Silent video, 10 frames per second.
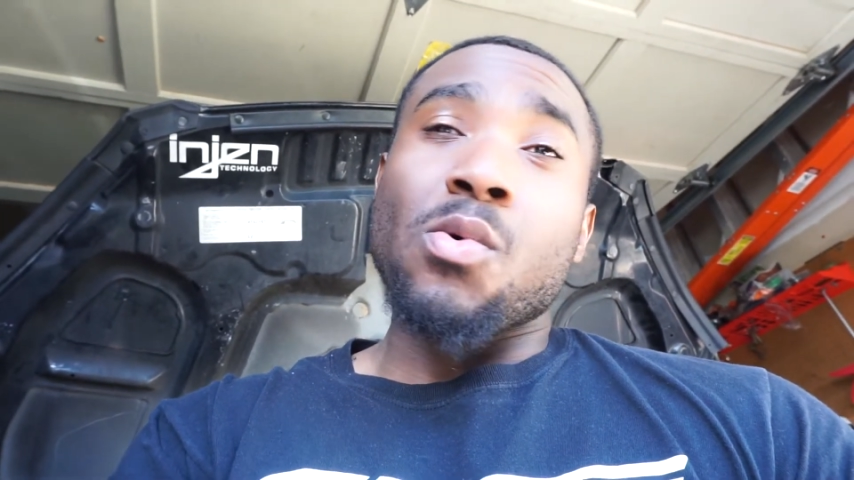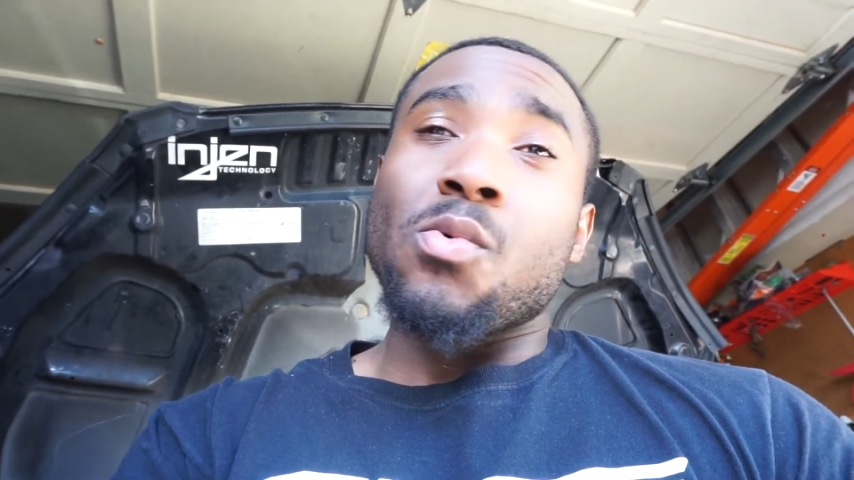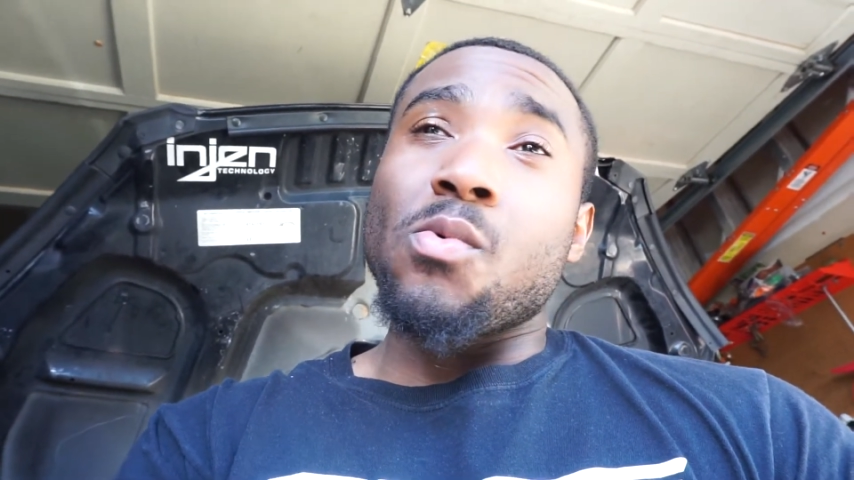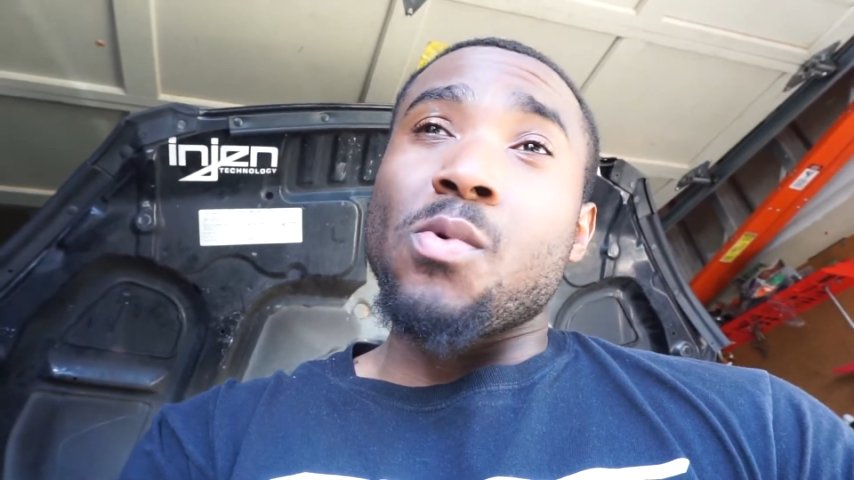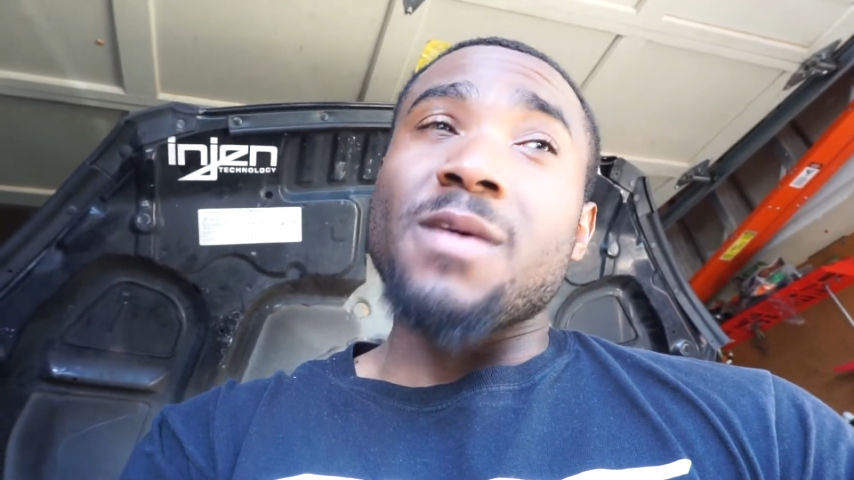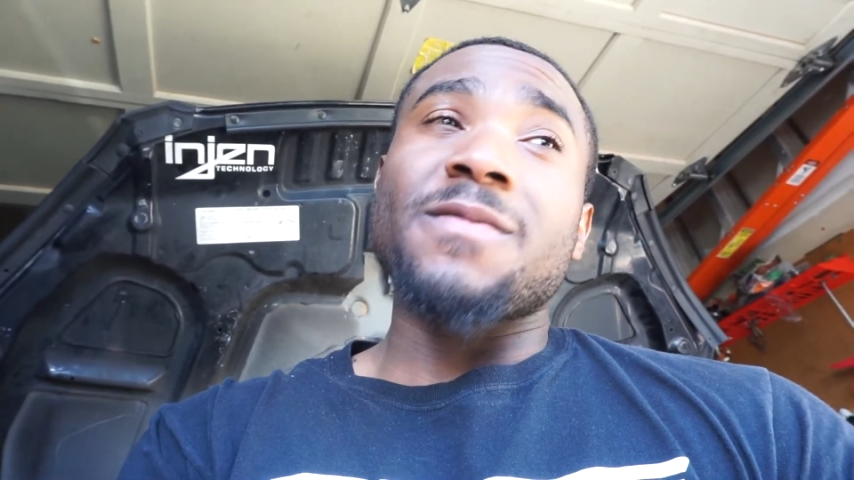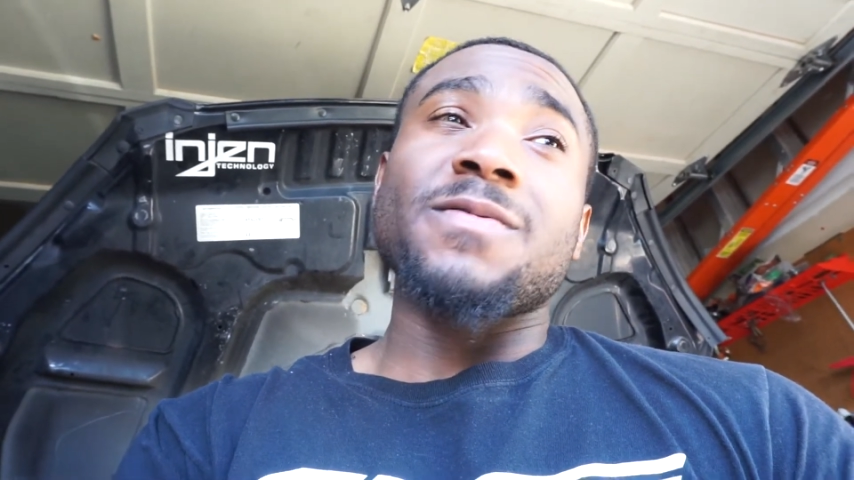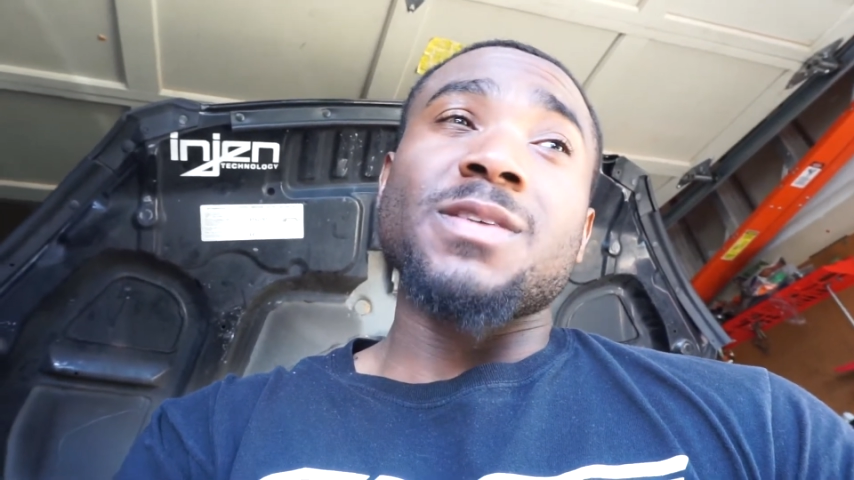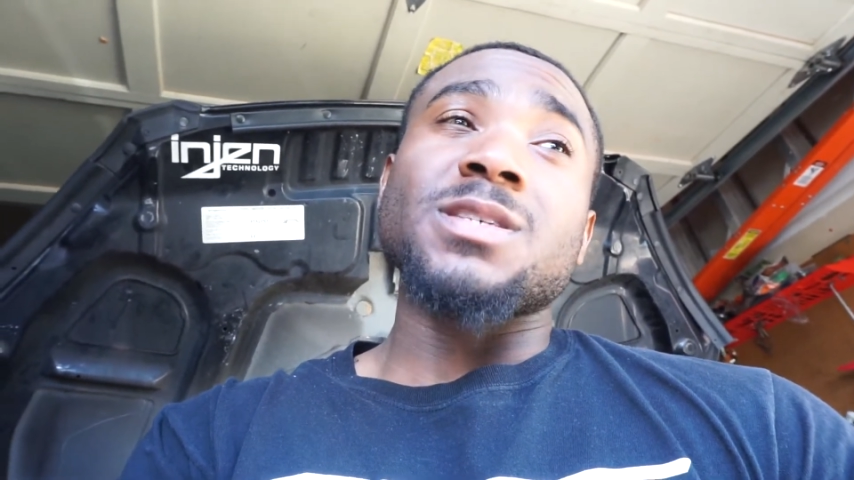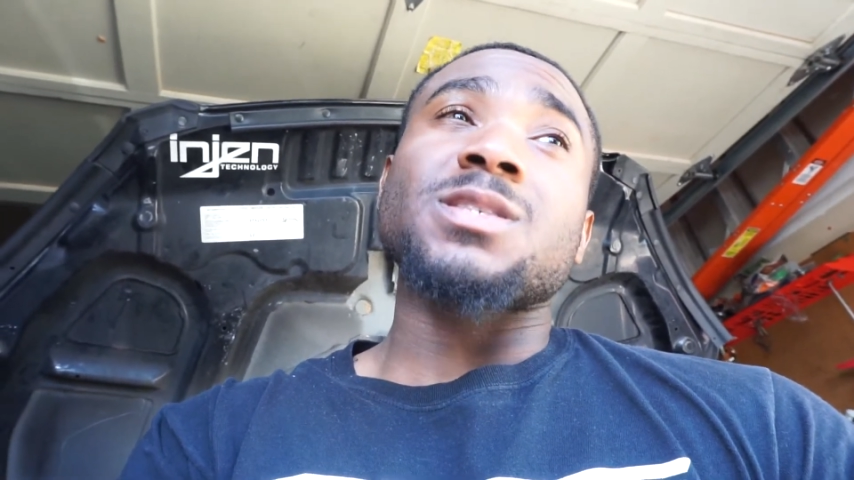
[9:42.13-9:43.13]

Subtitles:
with this